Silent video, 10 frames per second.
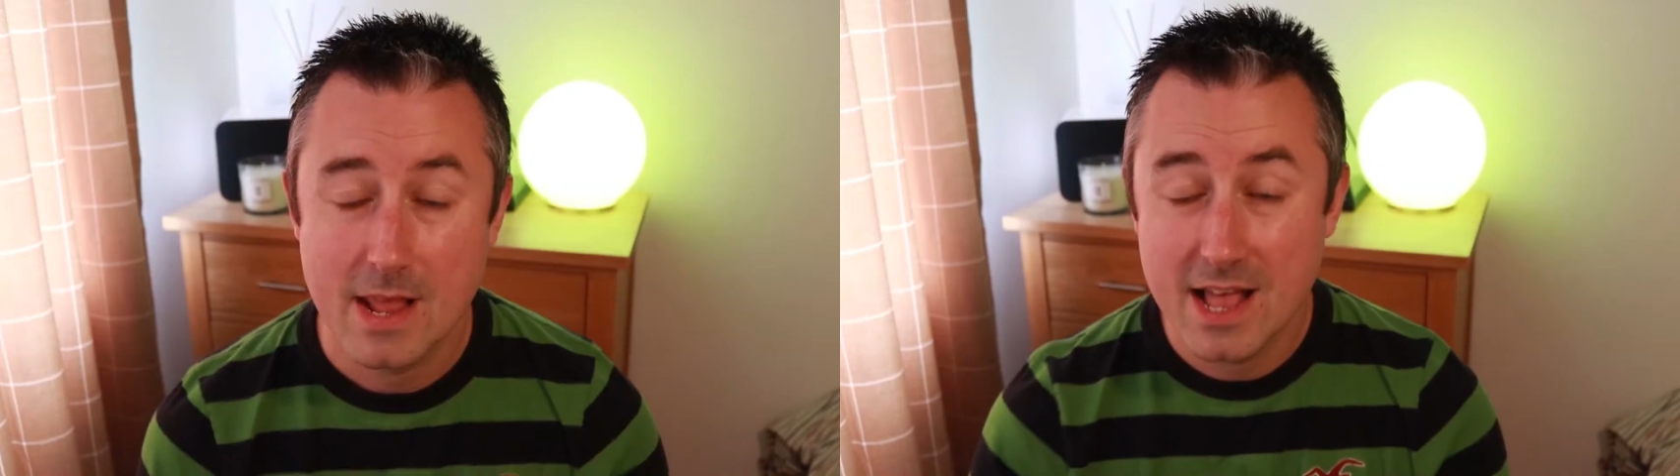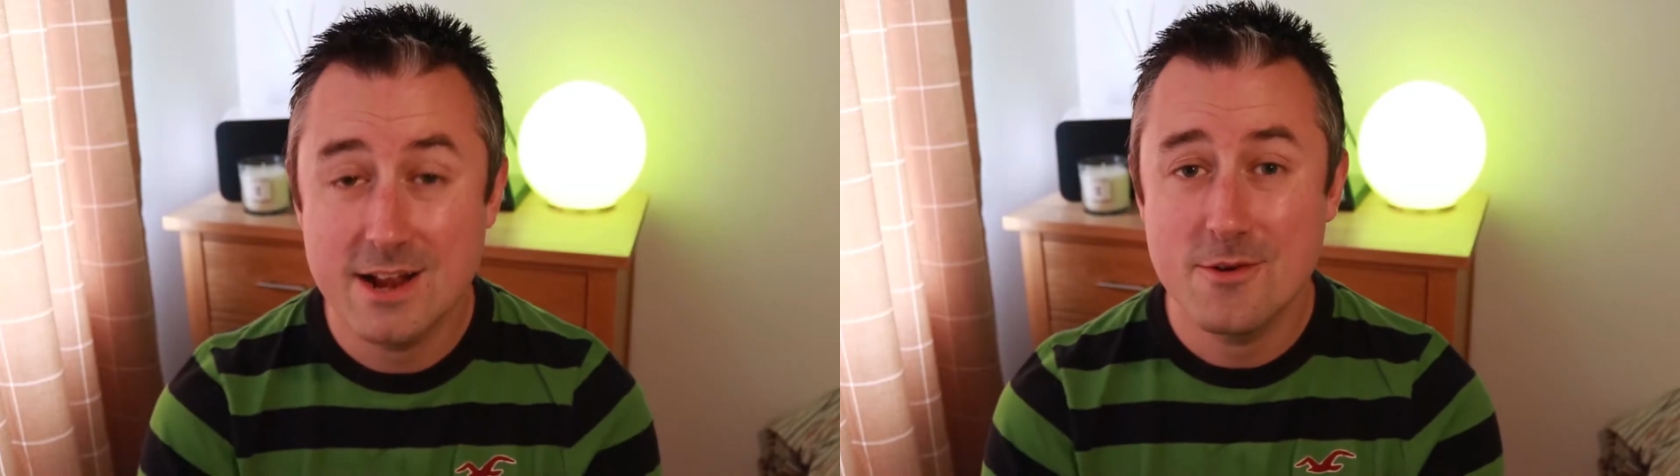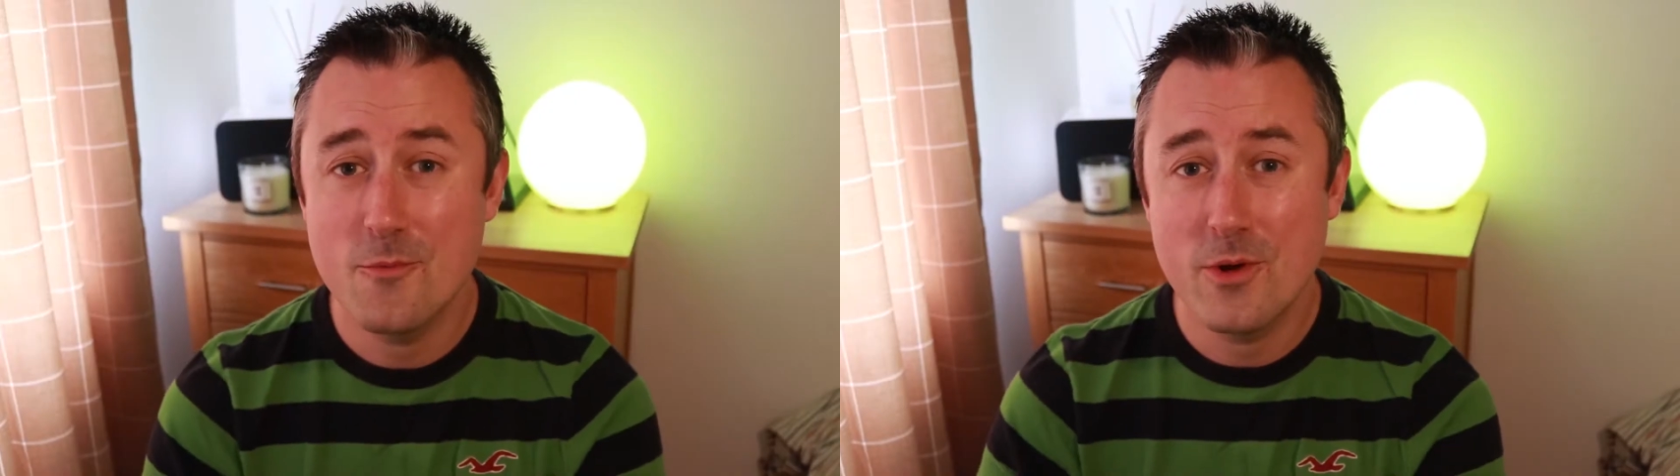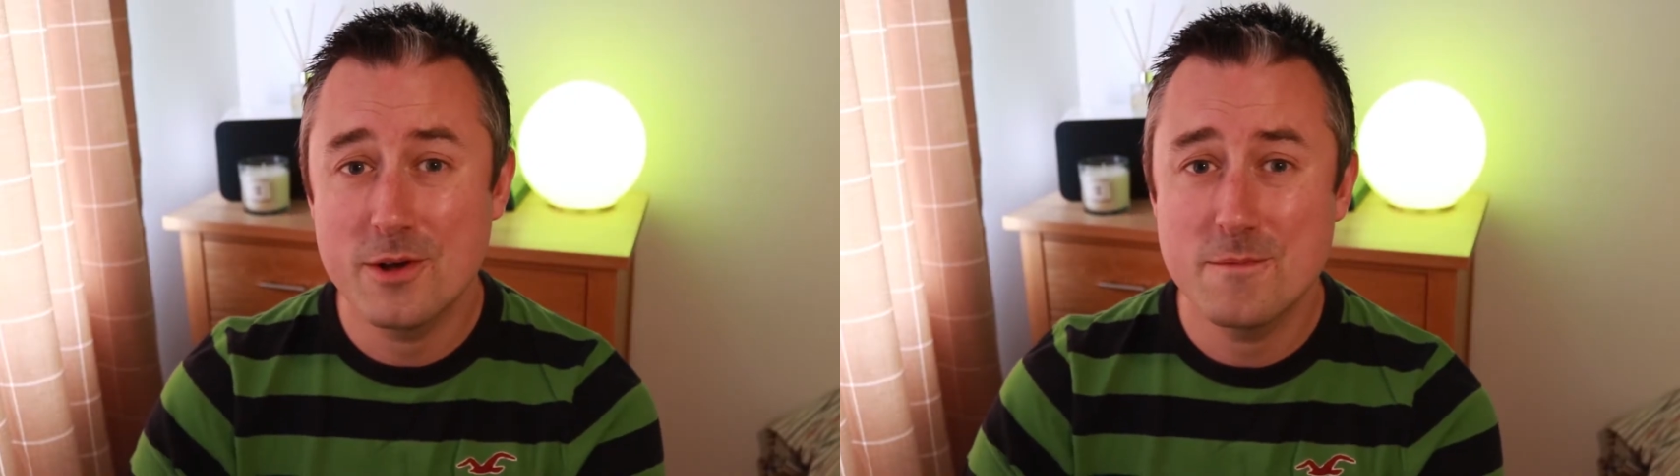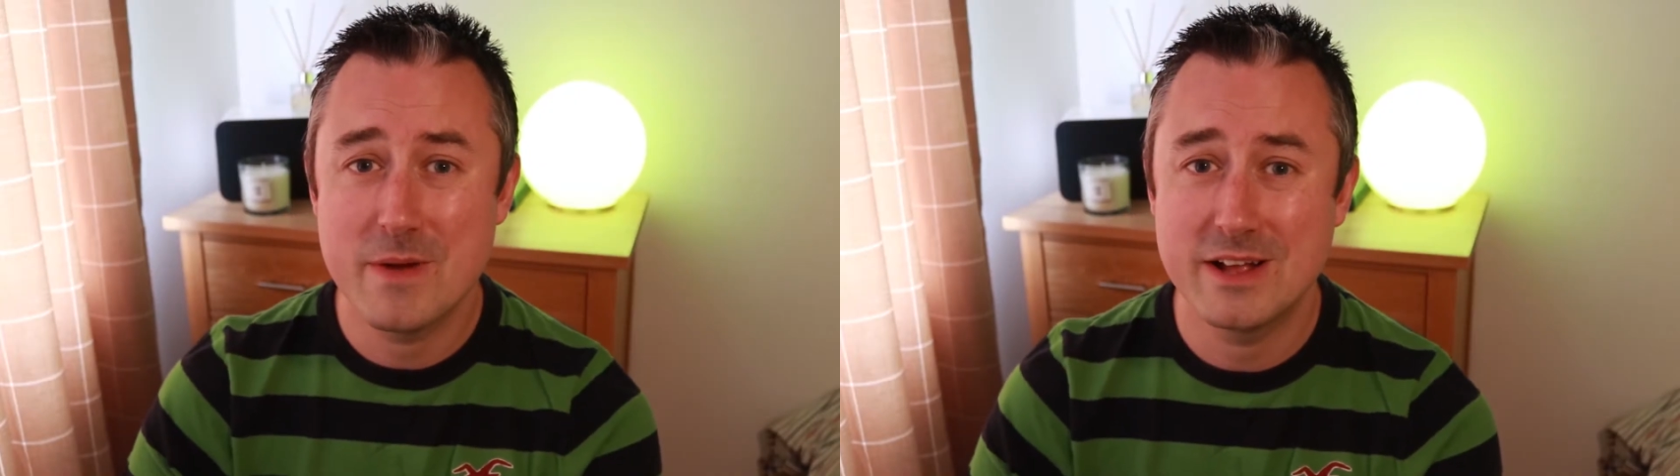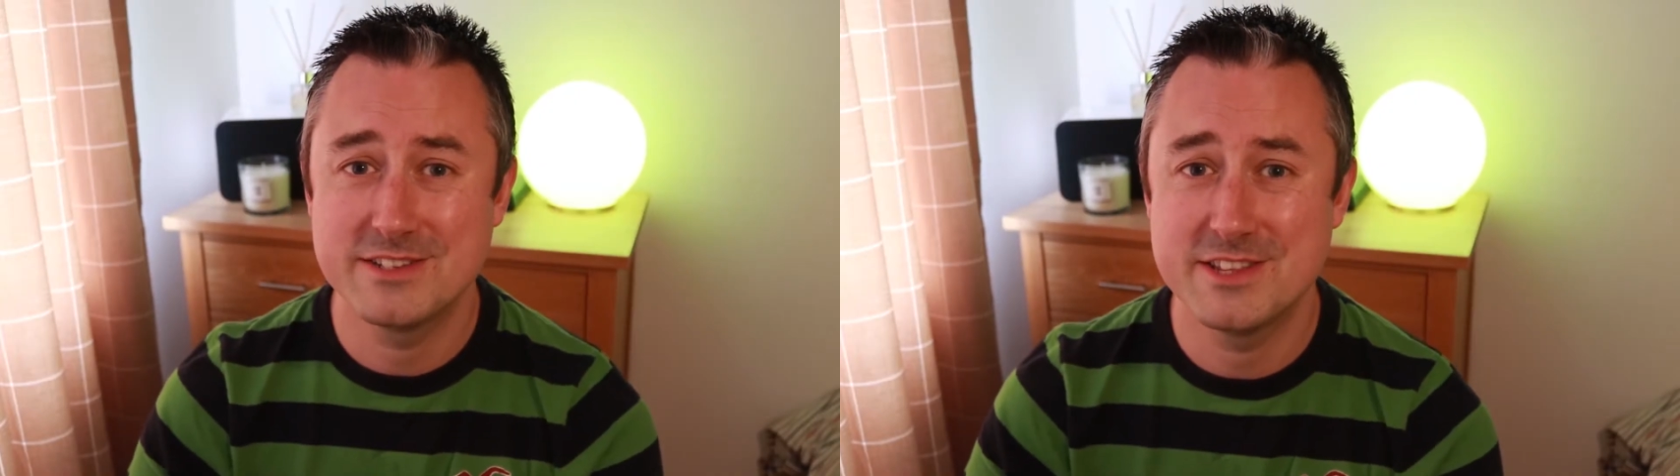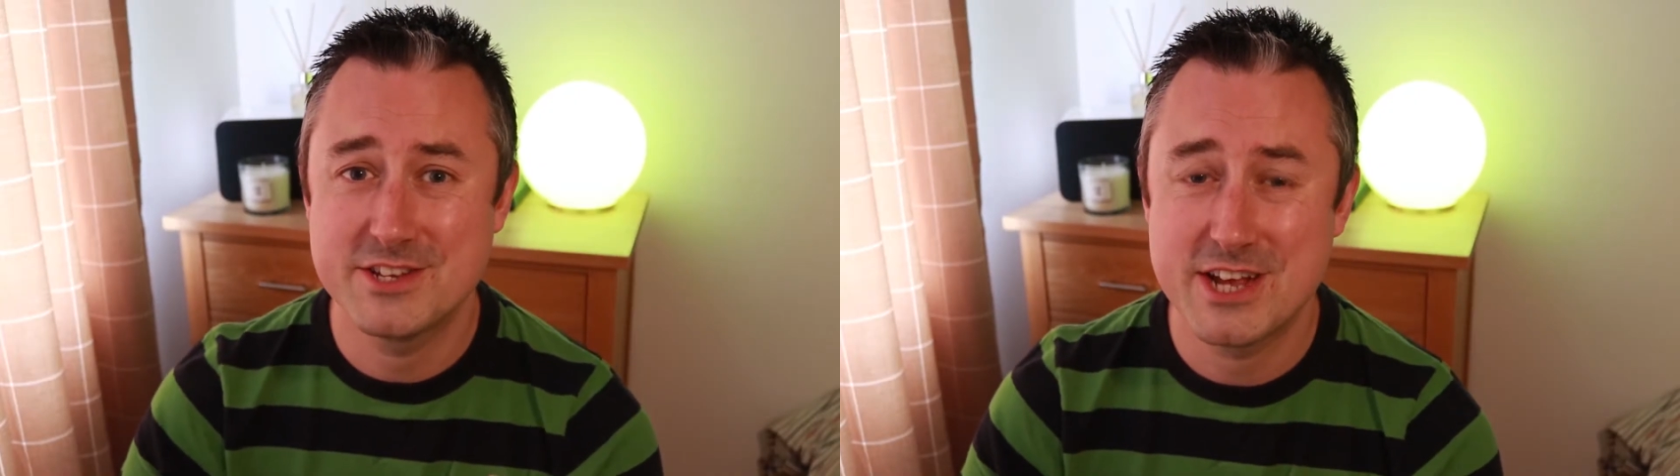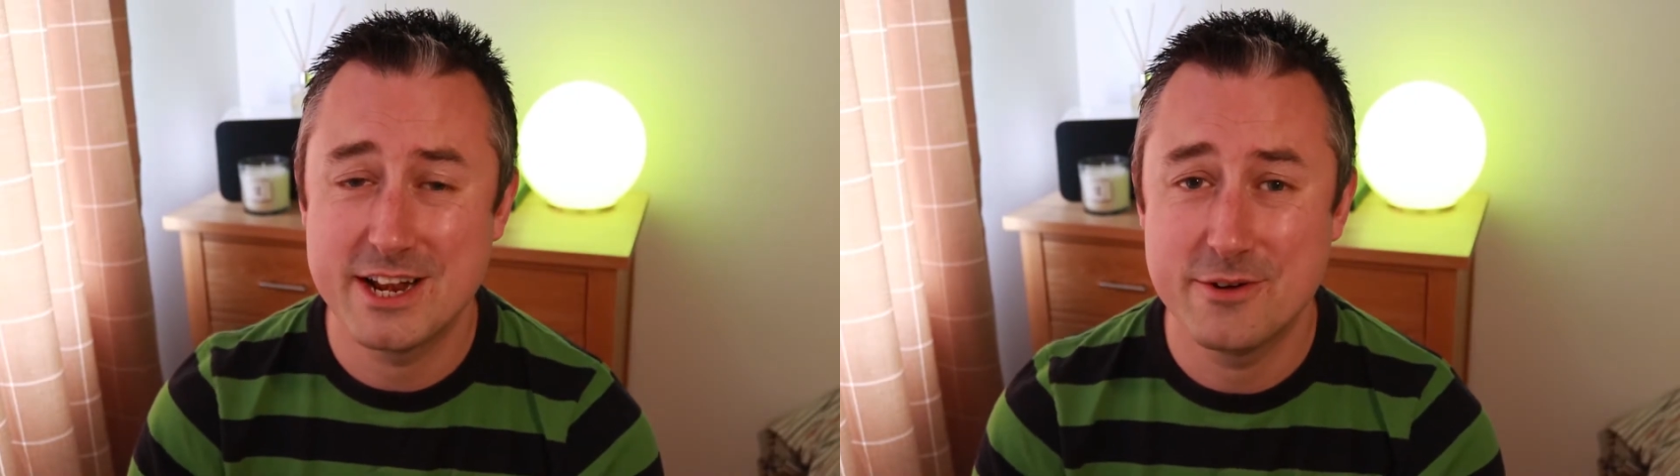Hello and welcome back to the
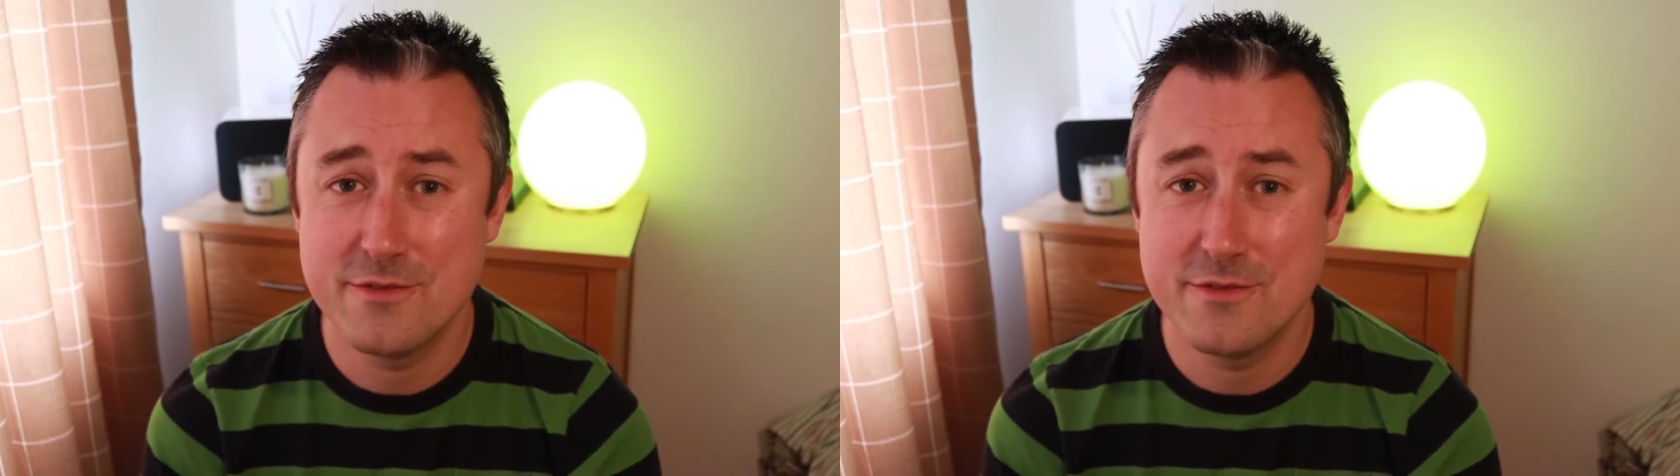channel.